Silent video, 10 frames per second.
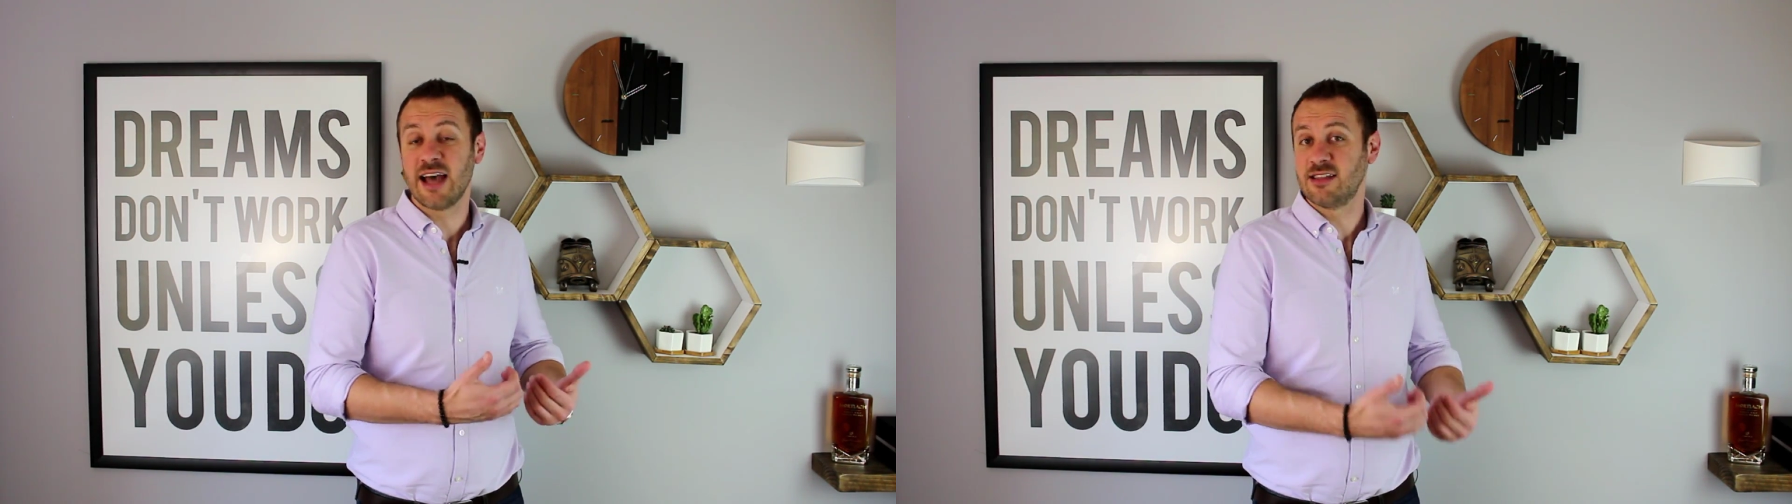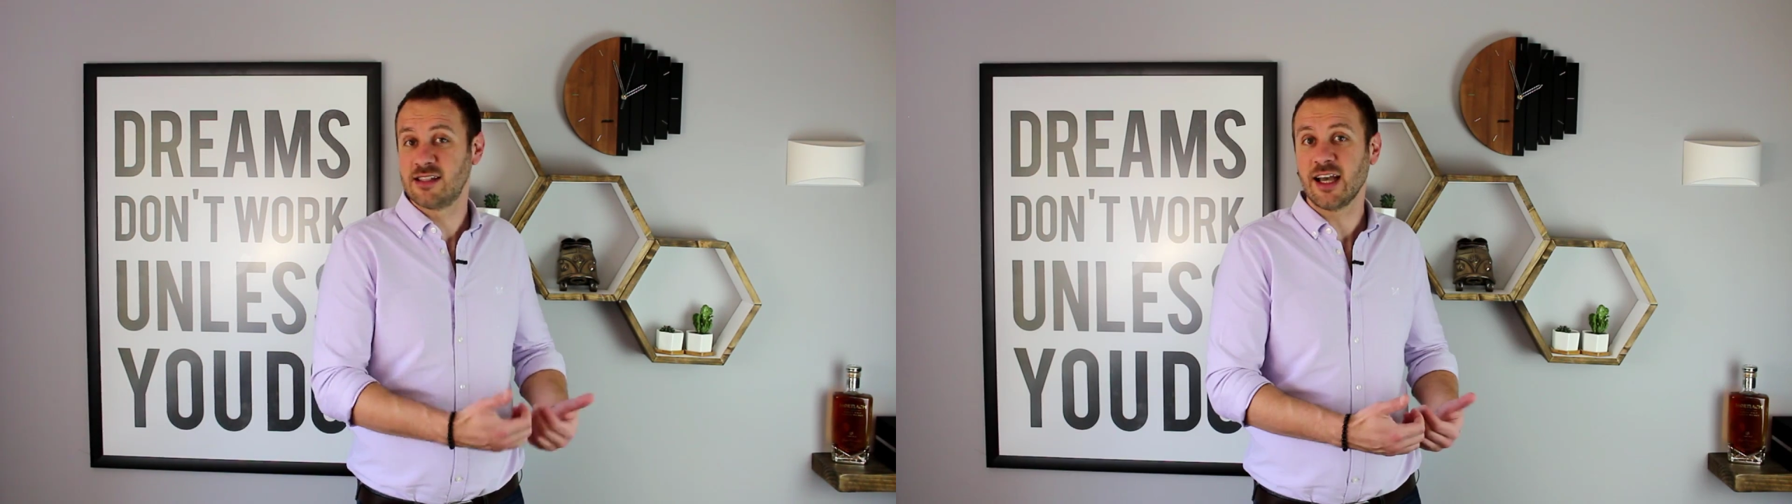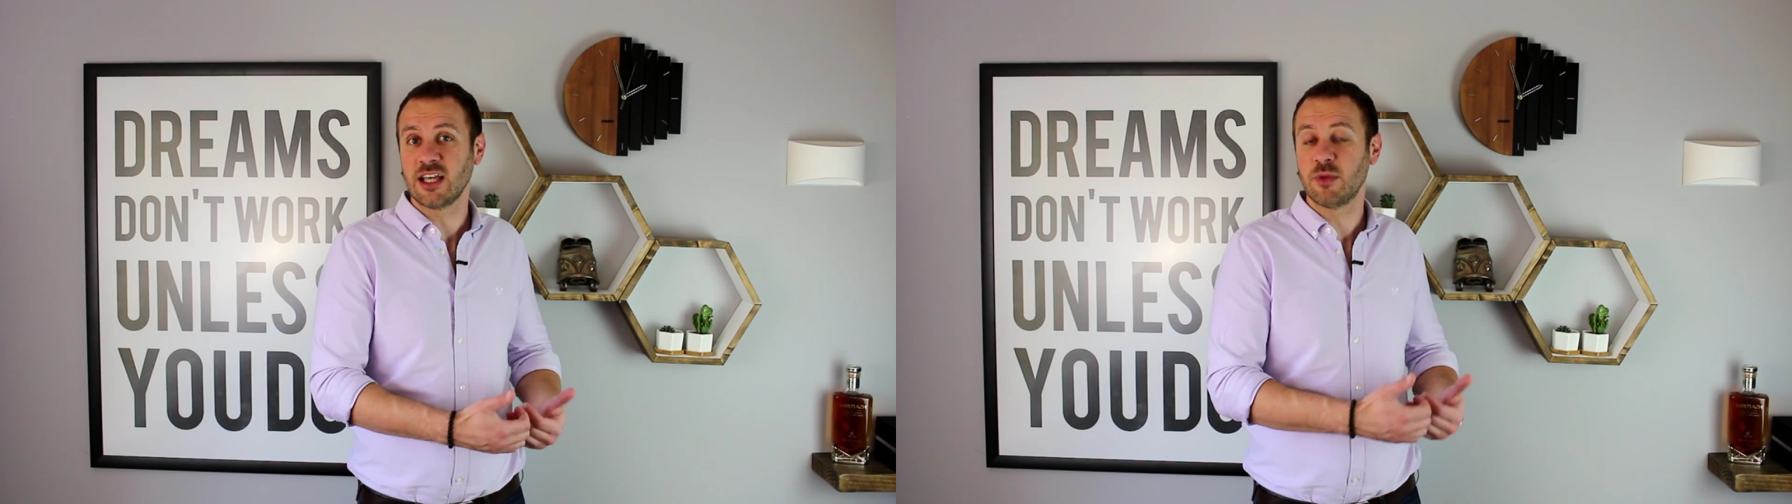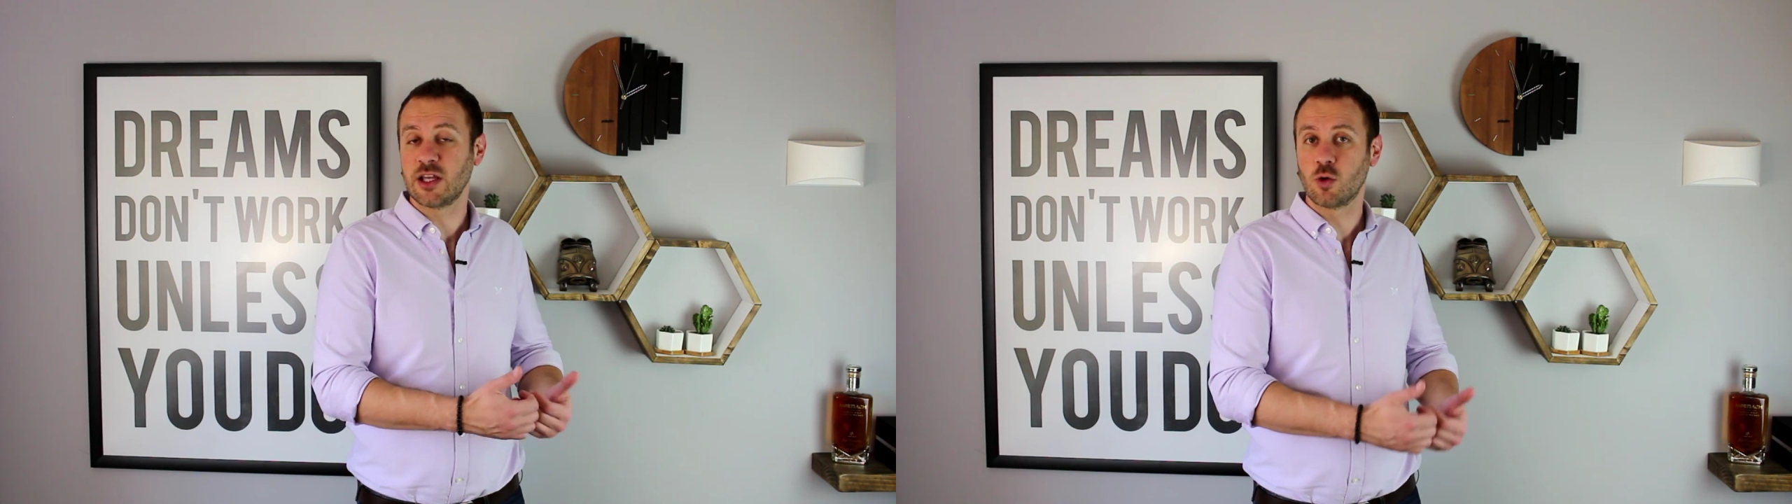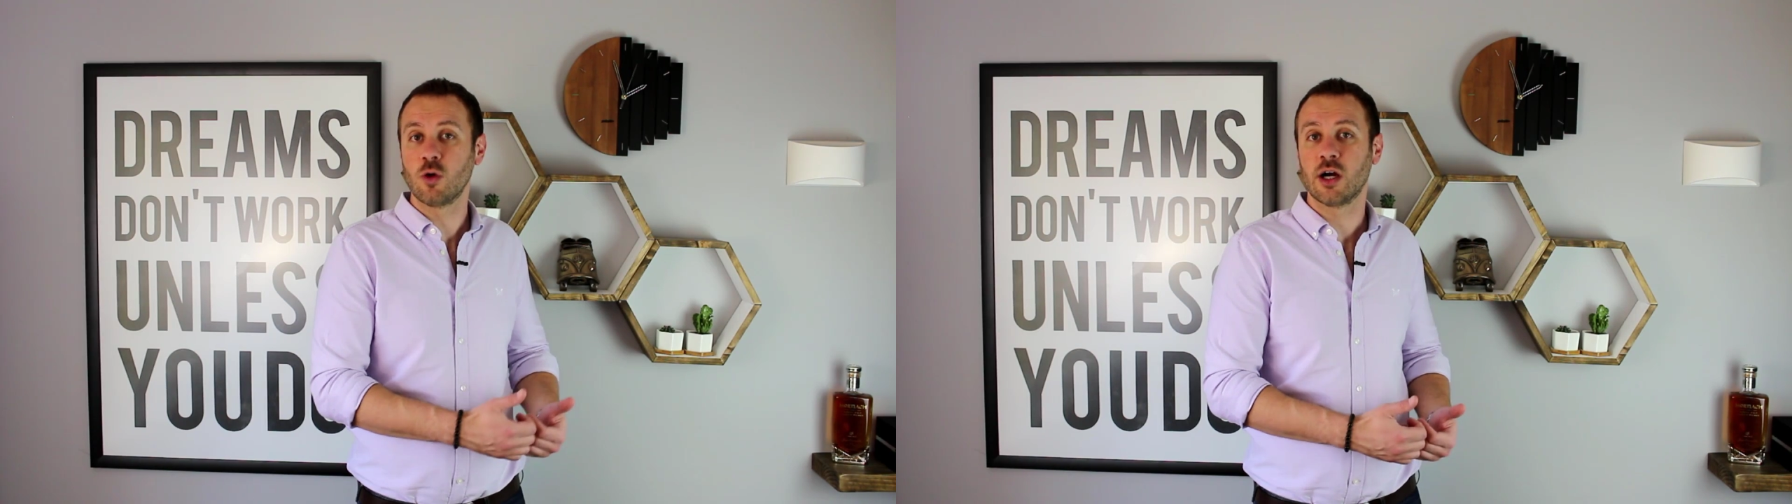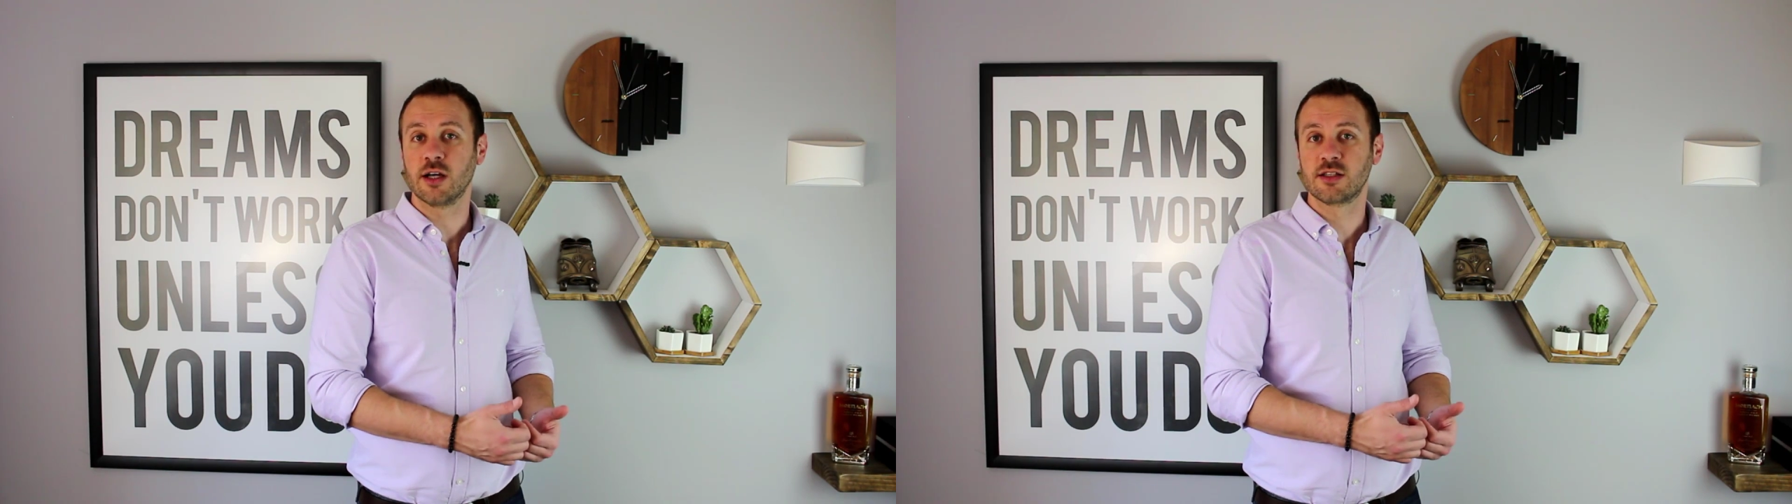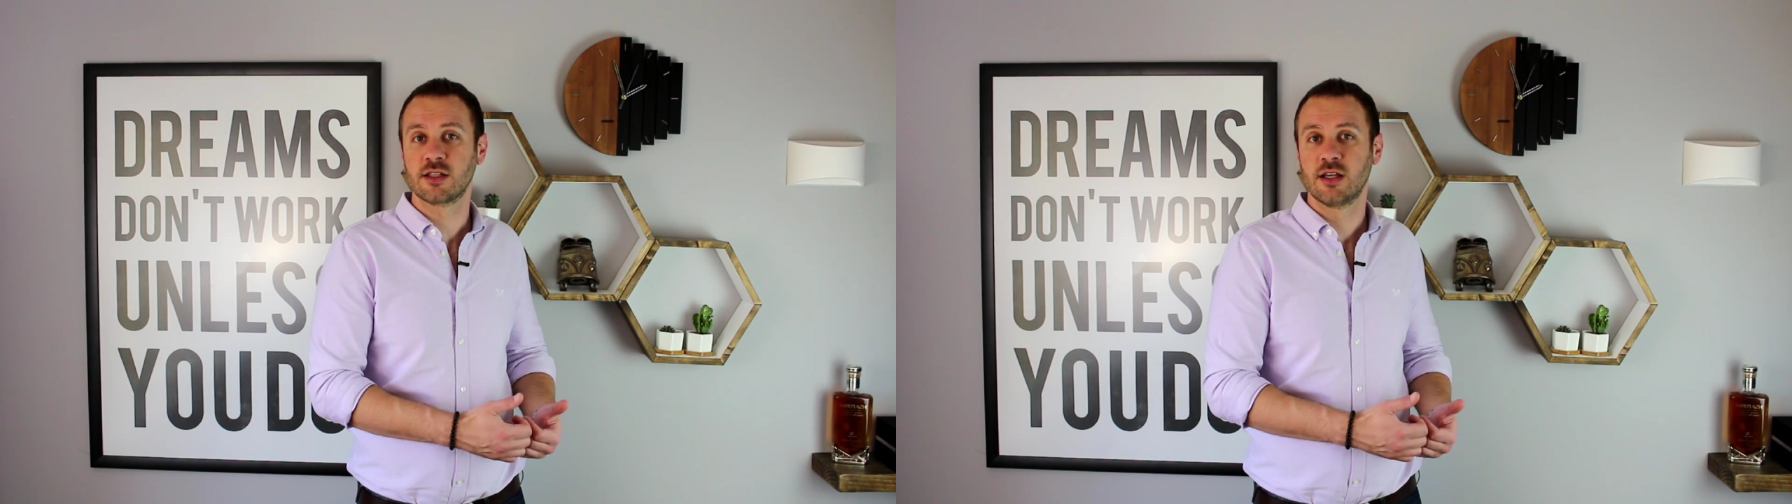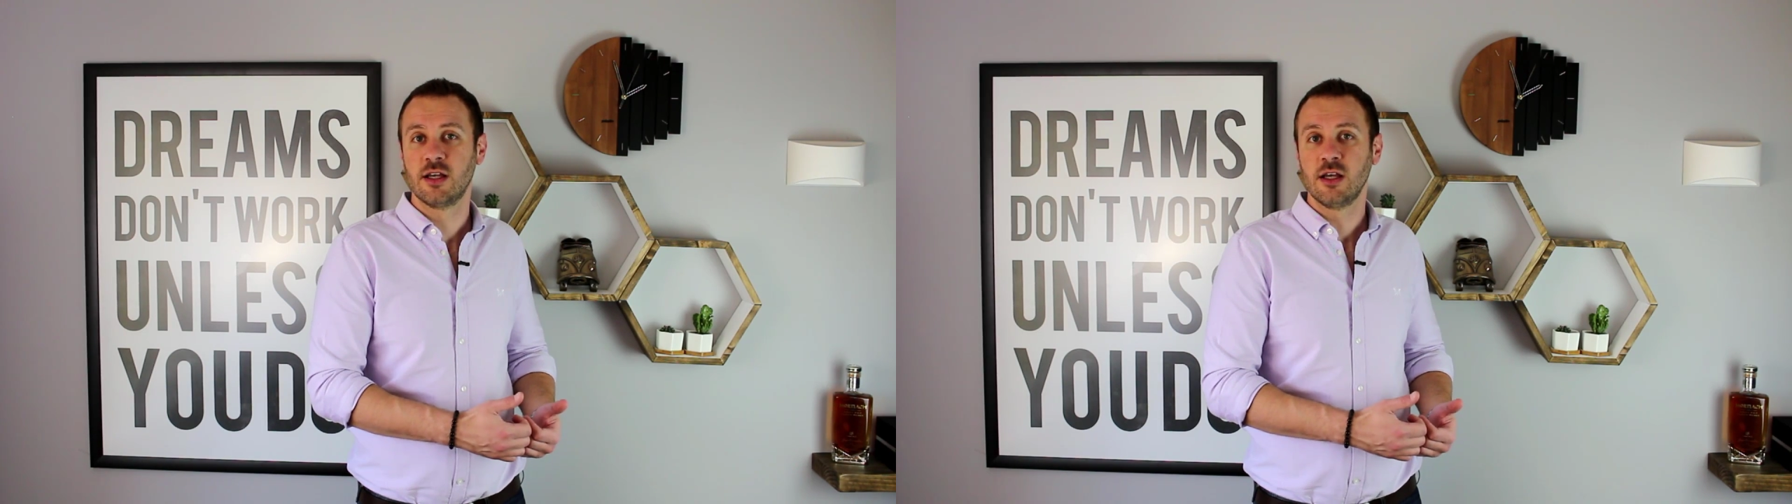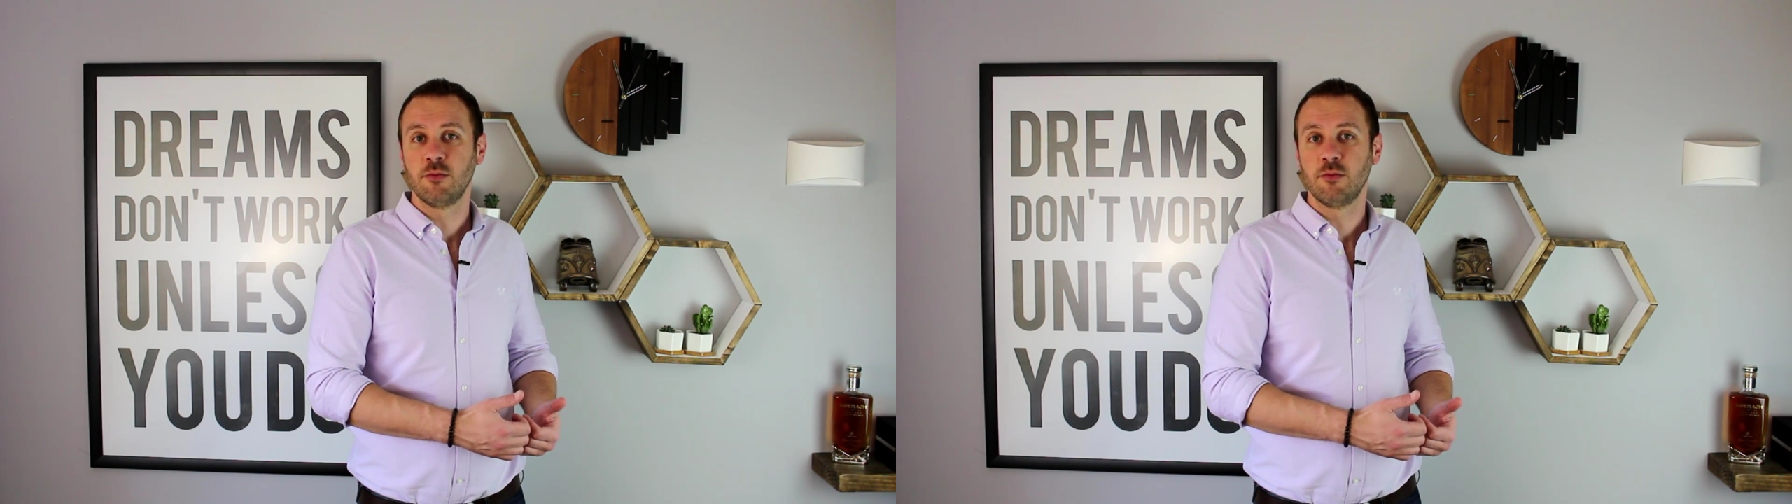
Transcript: at the time in go-karts